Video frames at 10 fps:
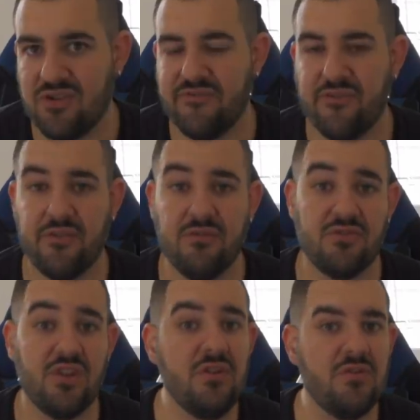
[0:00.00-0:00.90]
for it, or
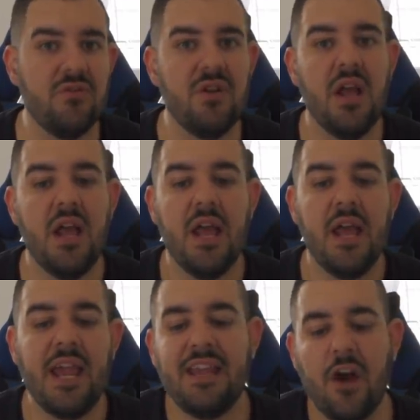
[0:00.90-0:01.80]
two,
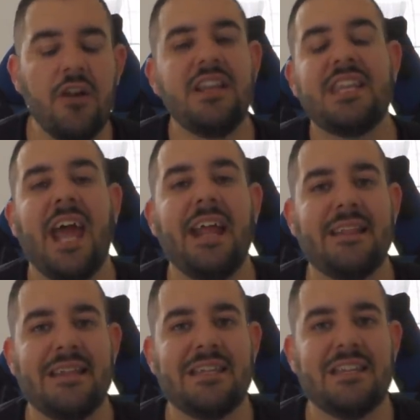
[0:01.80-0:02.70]
he's only saying
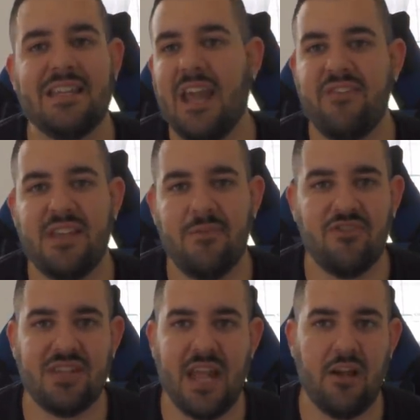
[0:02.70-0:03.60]
this to save his image
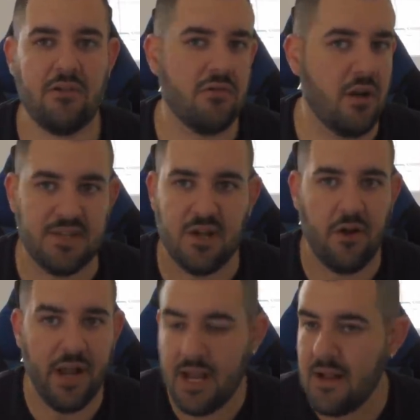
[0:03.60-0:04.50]
and say like, look, I'm
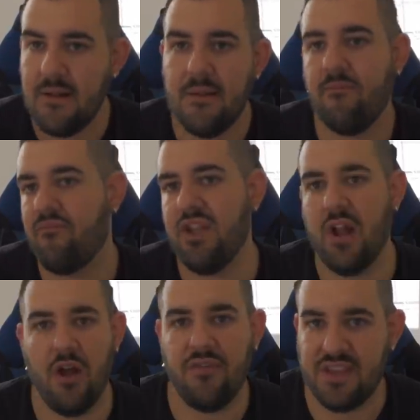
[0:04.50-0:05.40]
sorry, you
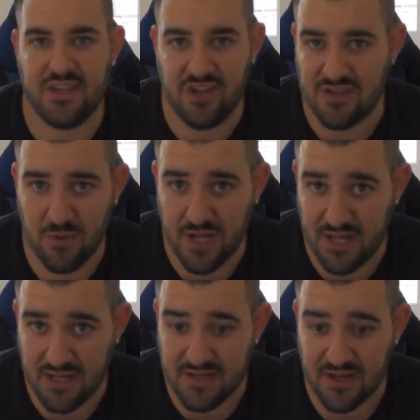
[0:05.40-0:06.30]
know, this is just what it
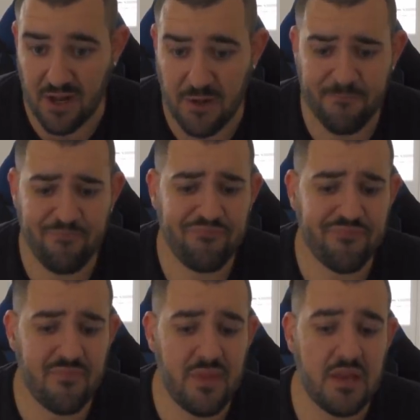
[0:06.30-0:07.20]
is, you know.
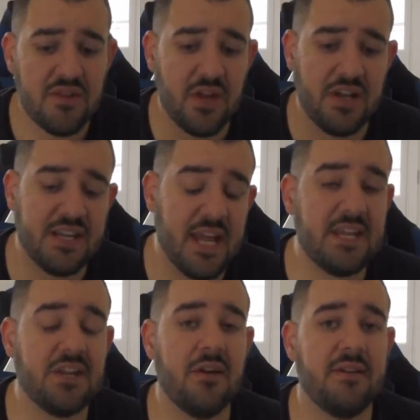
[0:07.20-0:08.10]
So to say
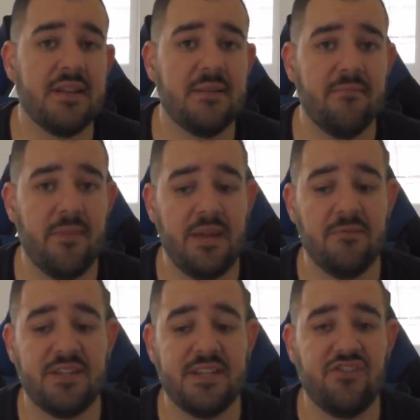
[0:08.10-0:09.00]
sorry to me
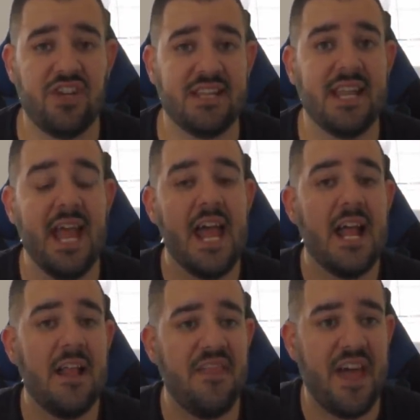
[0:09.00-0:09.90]
would suggest
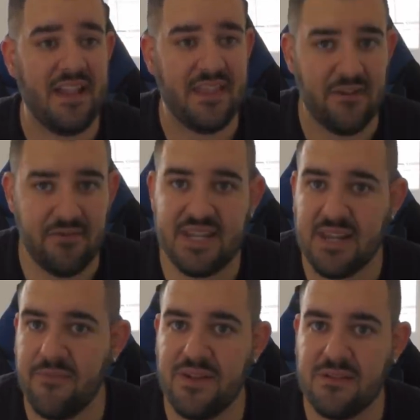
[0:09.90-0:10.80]
that there is
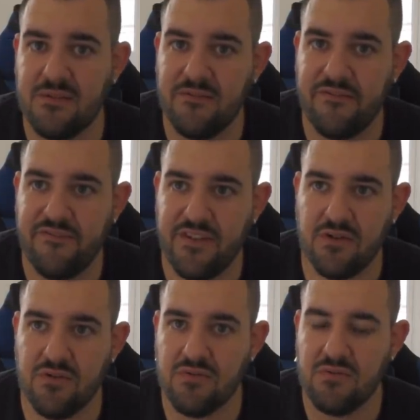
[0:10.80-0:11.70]
something to
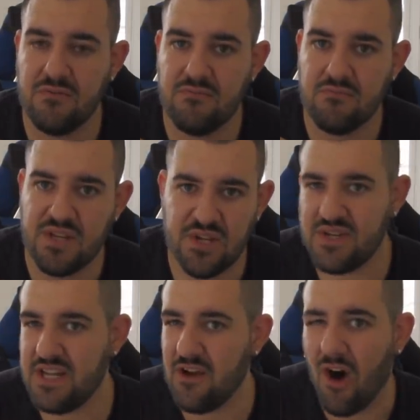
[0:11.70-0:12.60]
feel
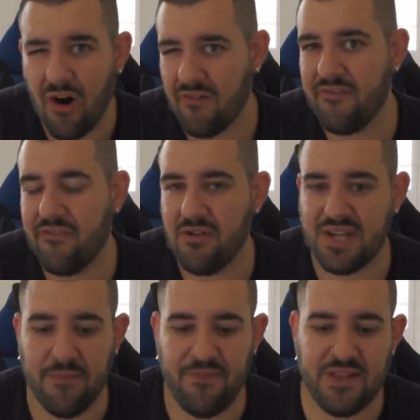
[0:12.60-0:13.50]
guilty of, or
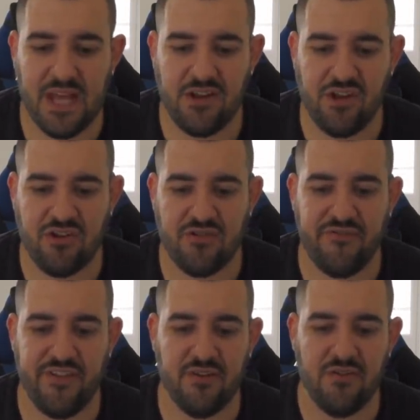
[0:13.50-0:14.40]
something that you should
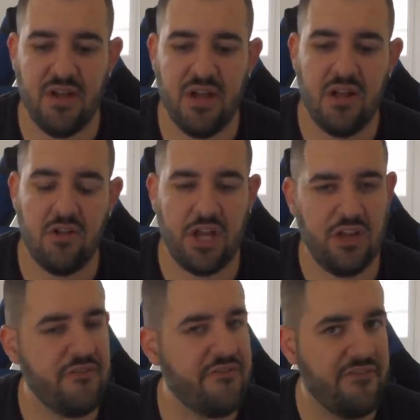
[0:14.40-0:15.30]
feel like
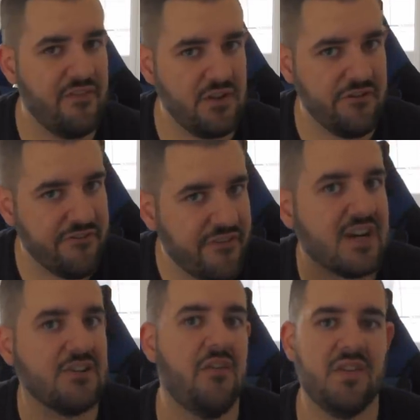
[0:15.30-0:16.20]
you've
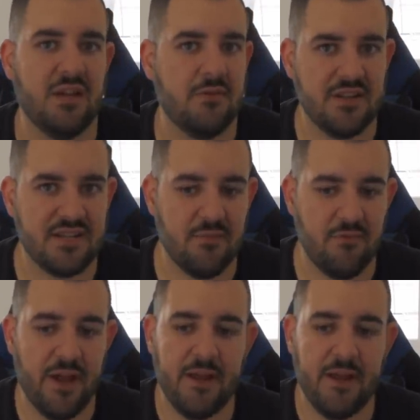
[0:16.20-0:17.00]
fucked over someone in some way.